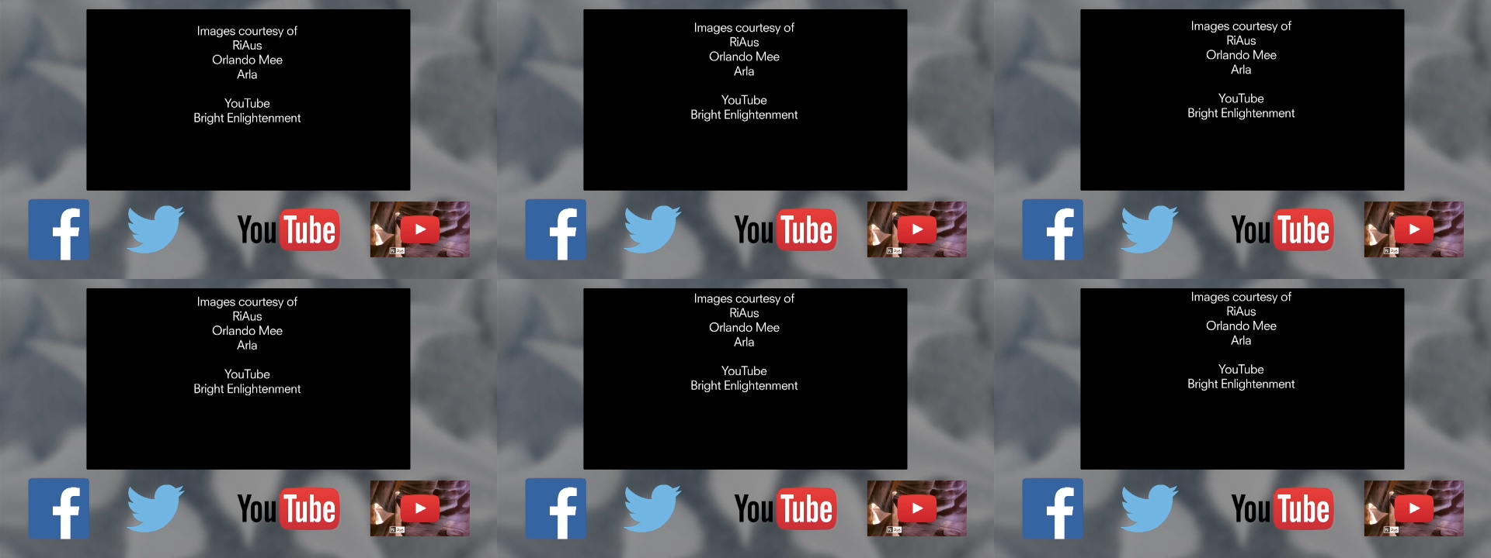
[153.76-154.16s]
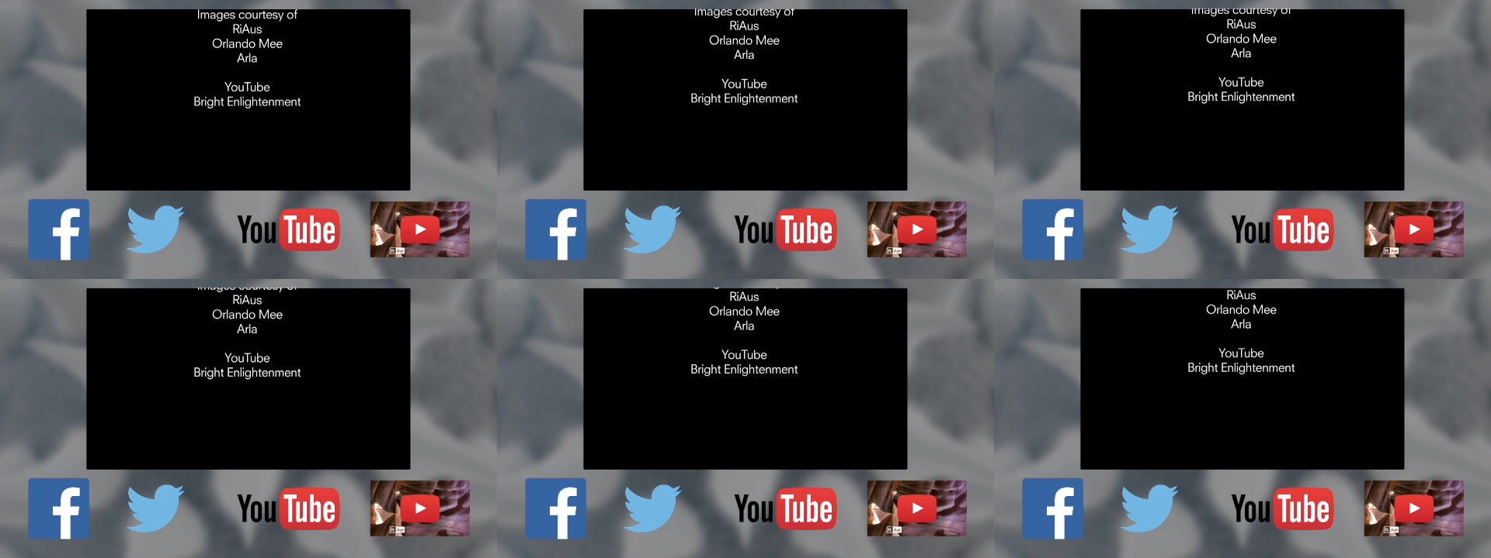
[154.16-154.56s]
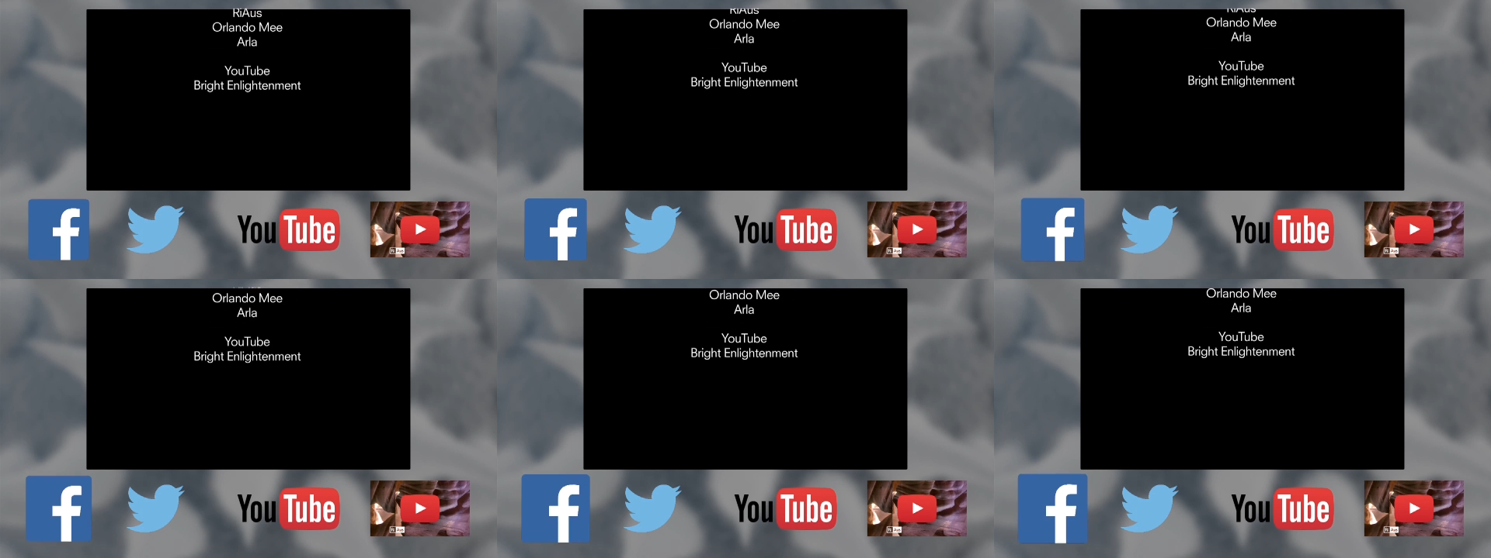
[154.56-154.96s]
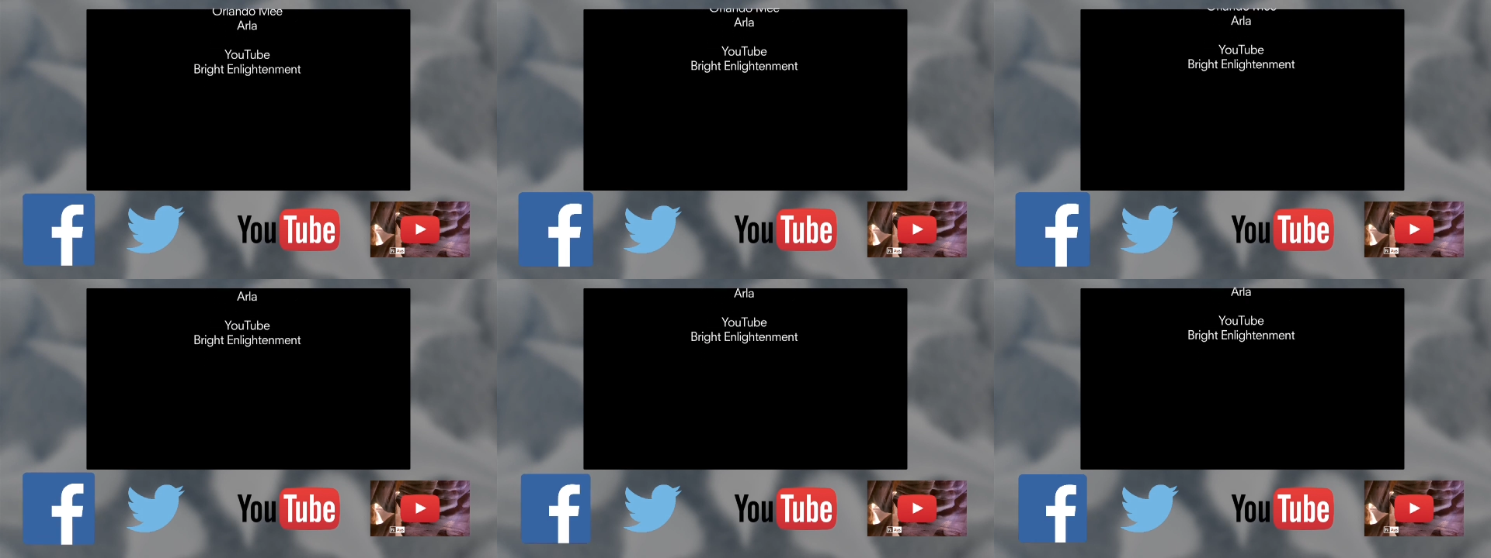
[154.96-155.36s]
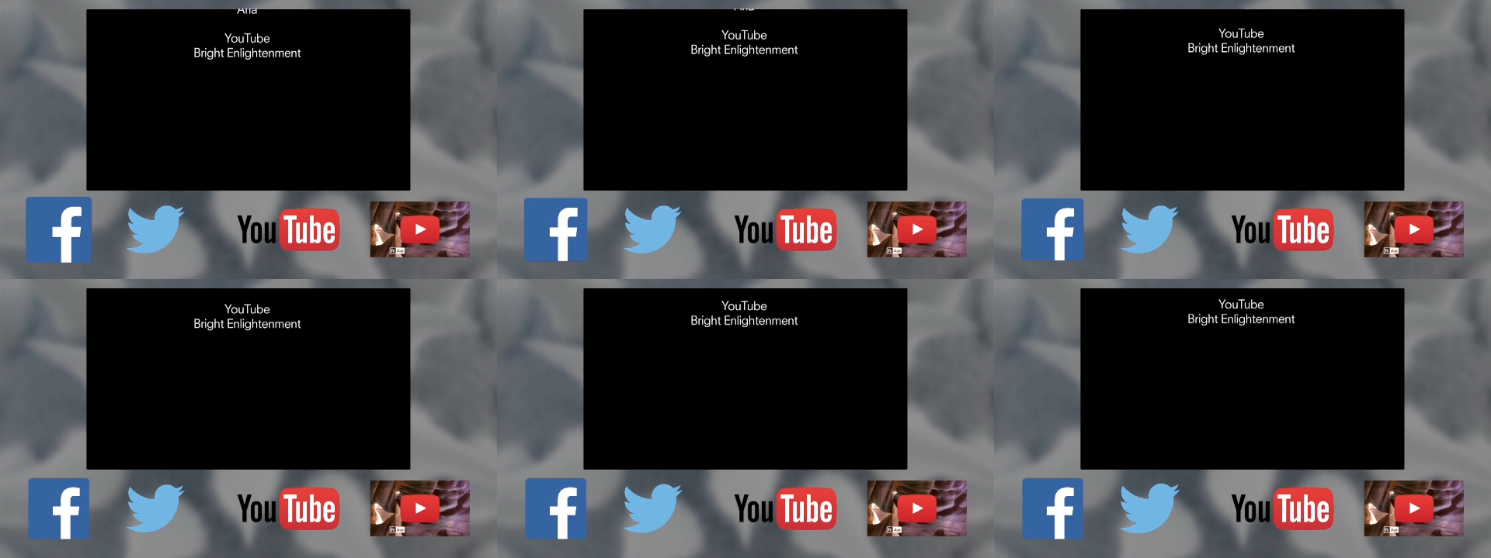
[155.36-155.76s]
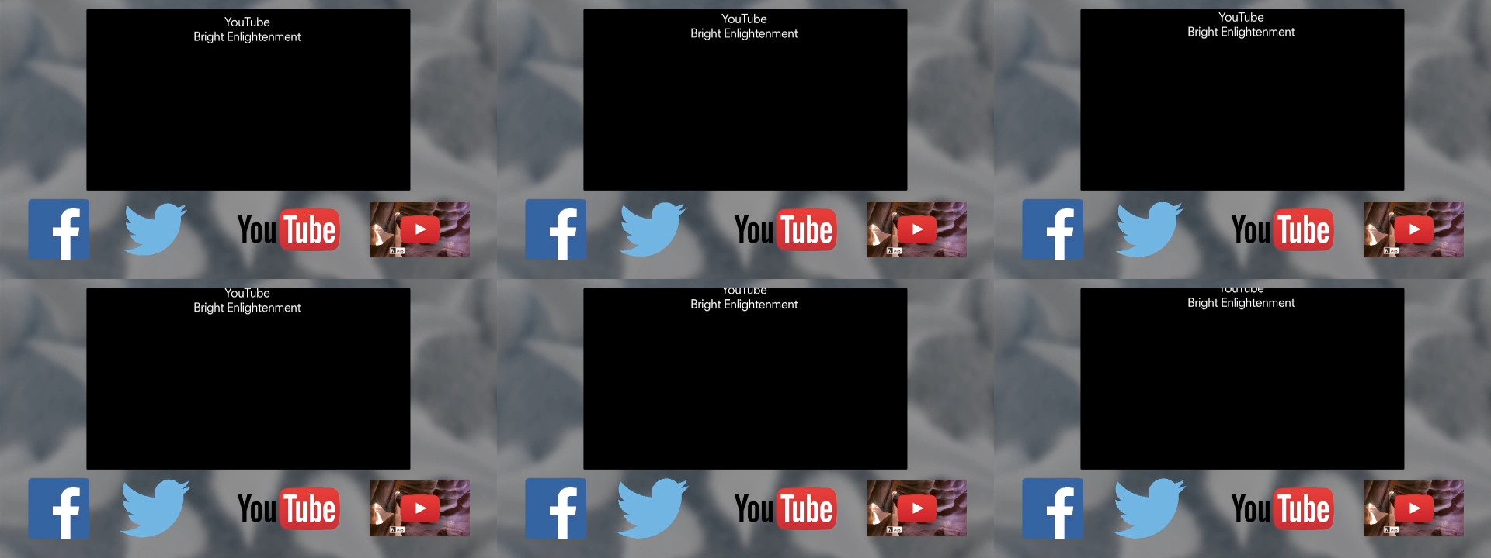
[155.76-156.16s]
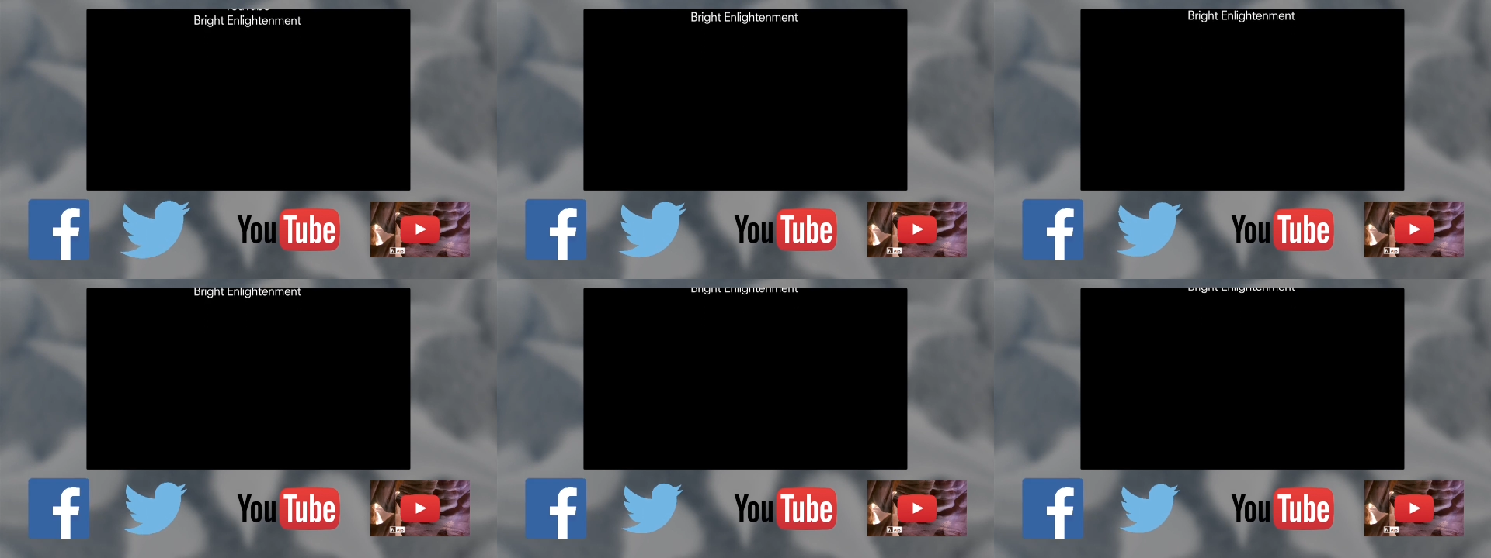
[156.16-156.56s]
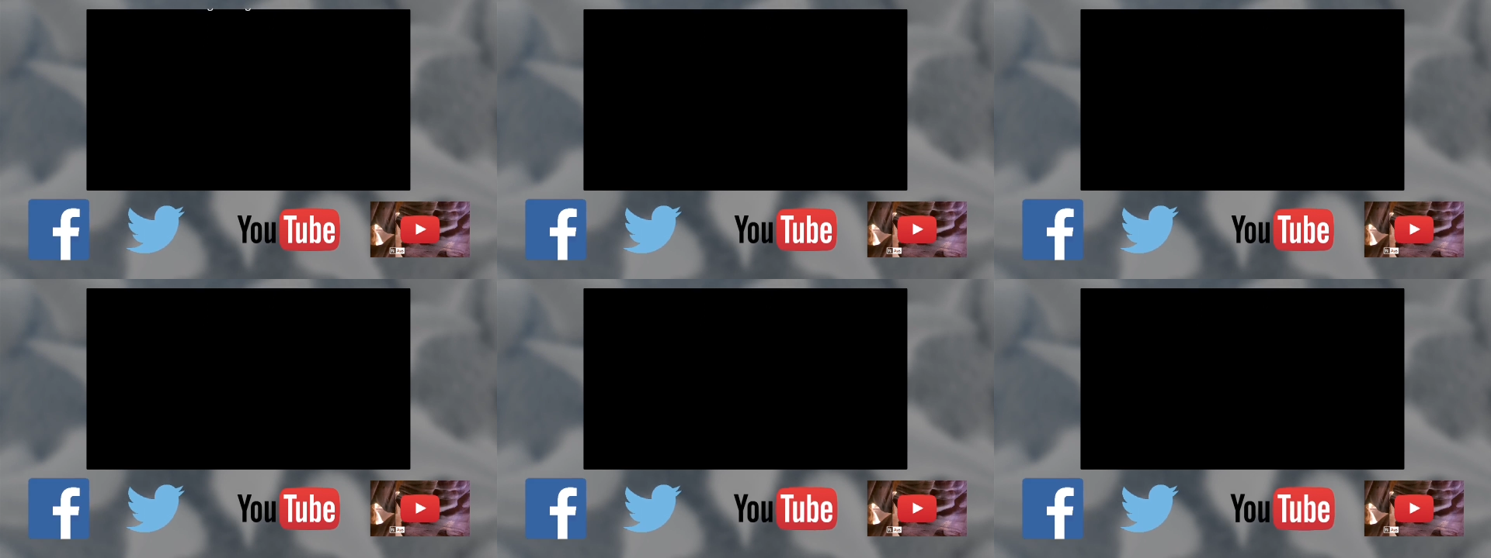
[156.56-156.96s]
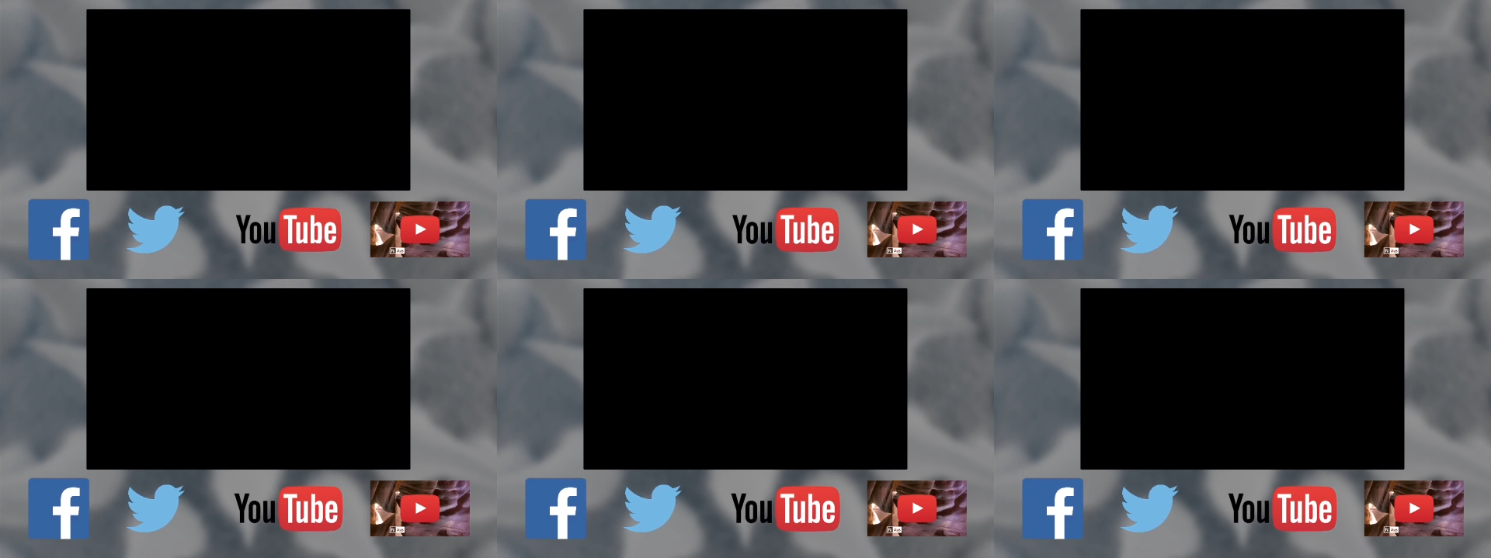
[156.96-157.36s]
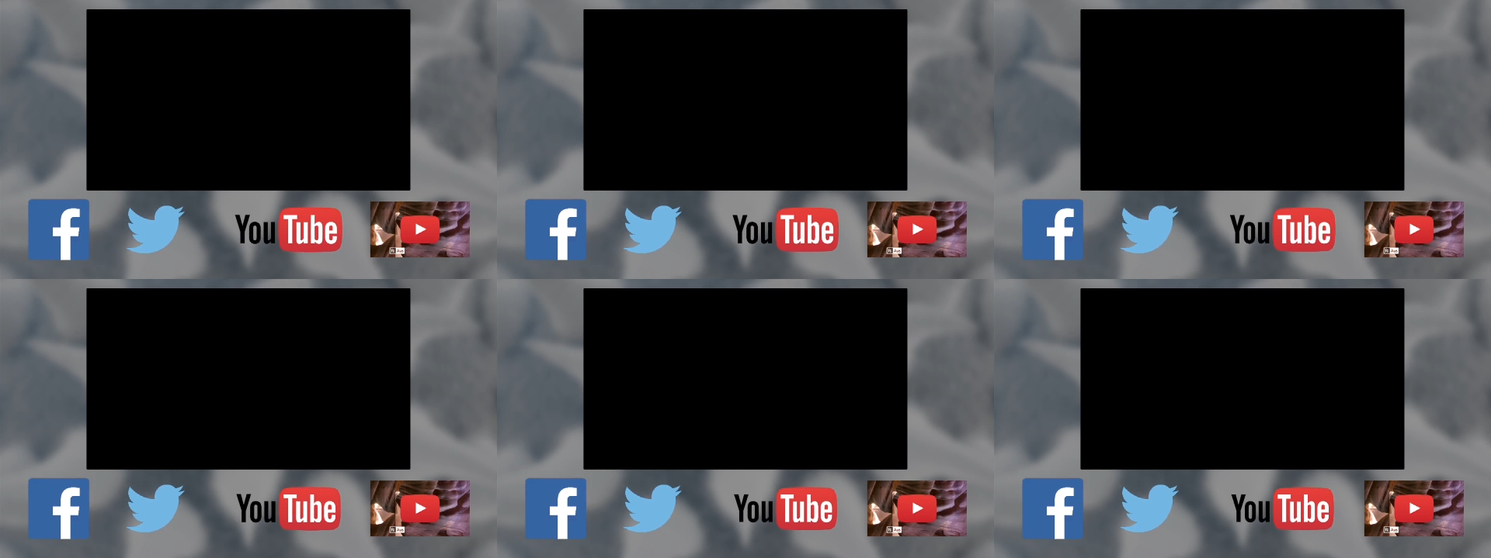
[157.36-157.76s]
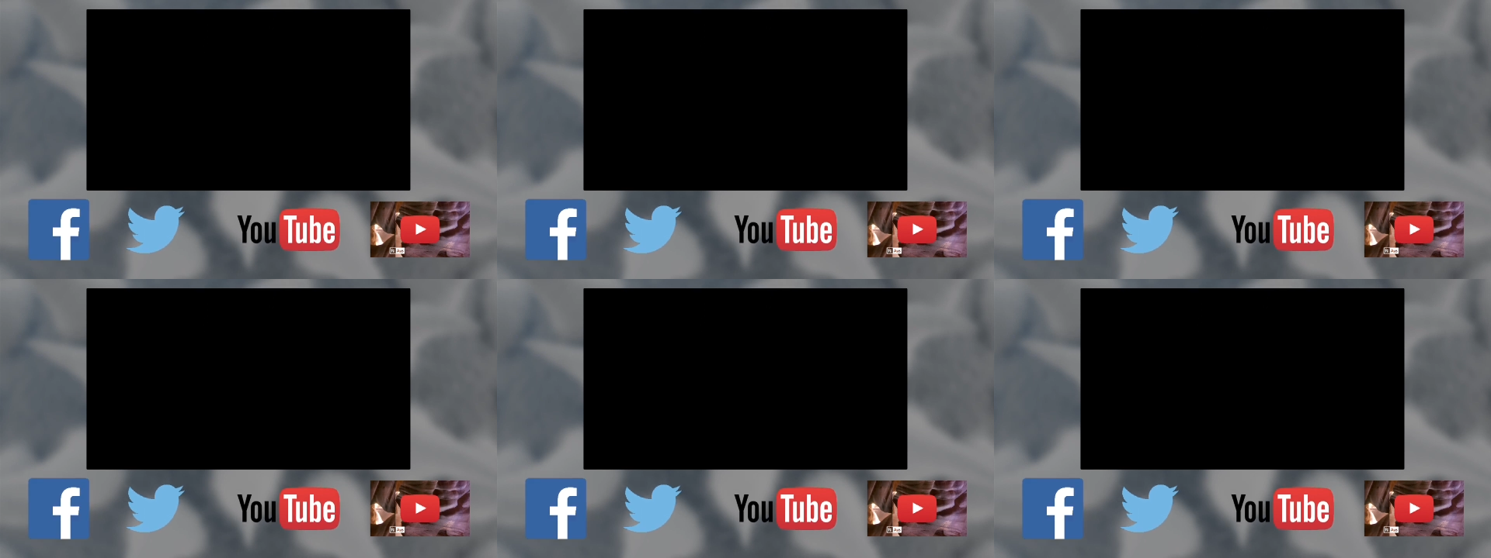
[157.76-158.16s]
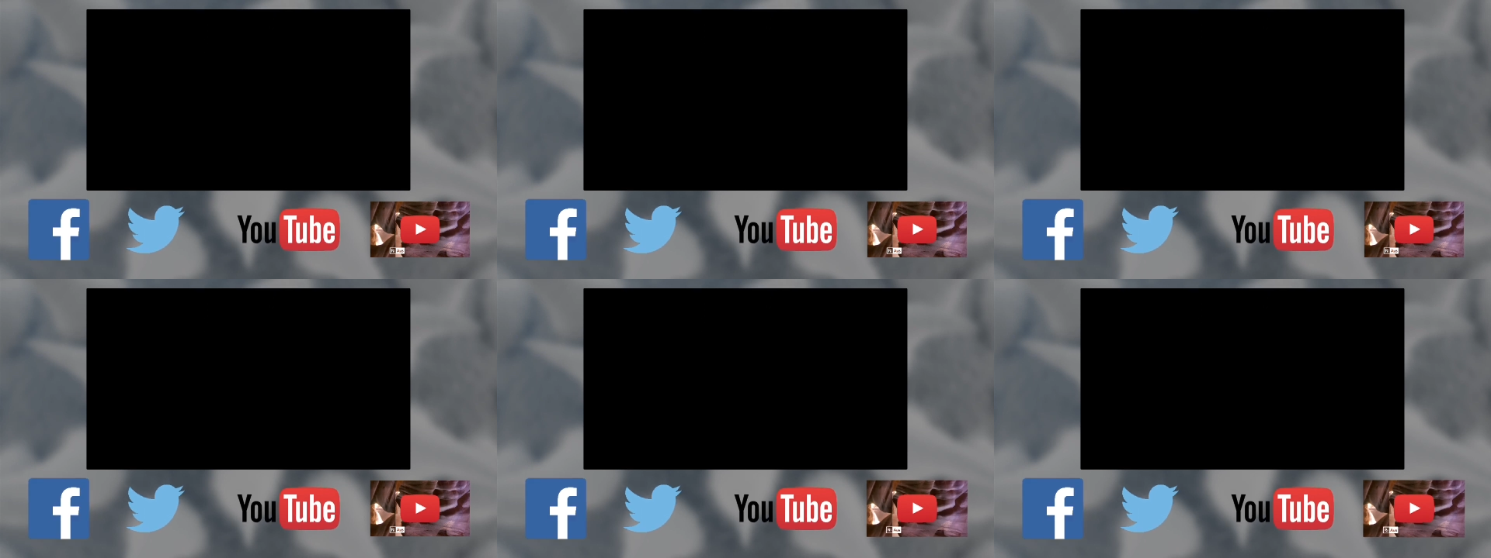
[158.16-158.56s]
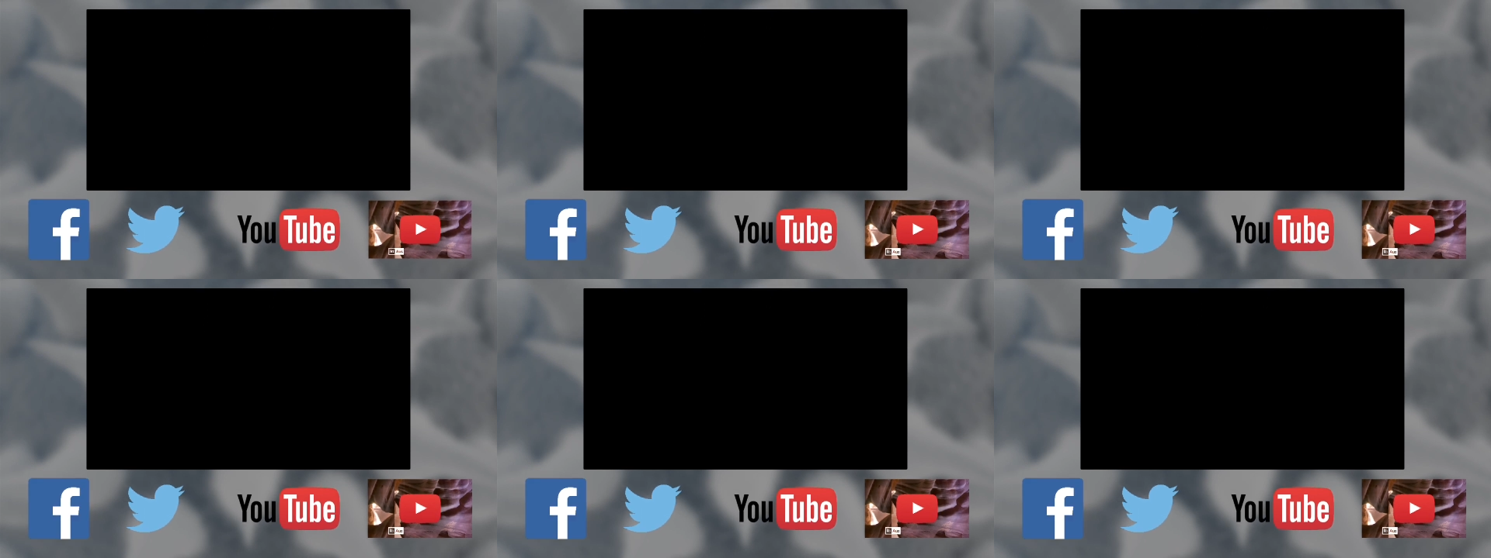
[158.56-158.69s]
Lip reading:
Nobody's mouth can be seen.